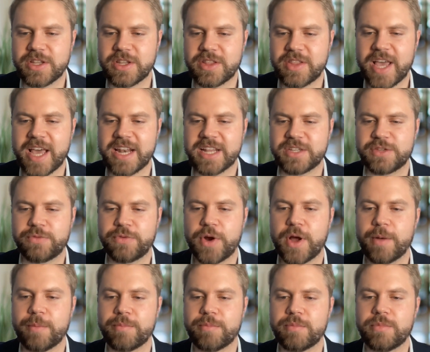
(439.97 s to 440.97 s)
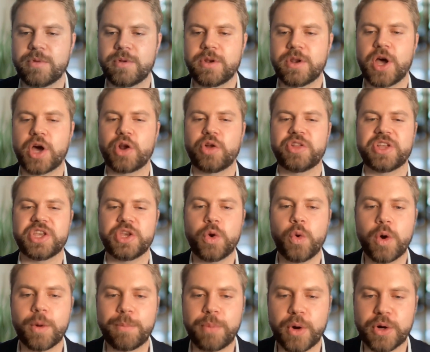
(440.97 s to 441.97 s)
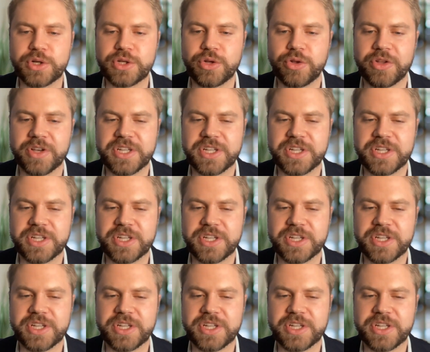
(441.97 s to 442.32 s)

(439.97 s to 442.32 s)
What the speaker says: that is from not only your personal